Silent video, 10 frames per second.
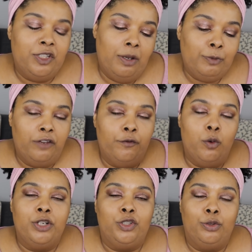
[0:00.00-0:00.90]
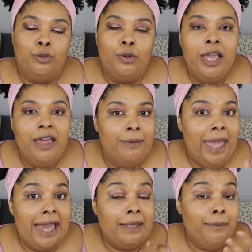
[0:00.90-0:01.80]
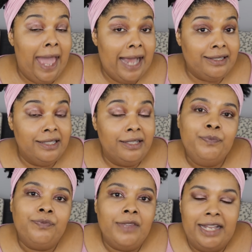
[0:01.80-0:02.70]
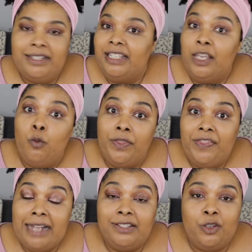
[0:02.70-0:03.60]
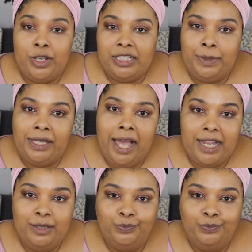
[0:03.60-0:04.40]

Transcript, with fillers: So I'm looking forward to them adding mattes and seeing what that's going to be like.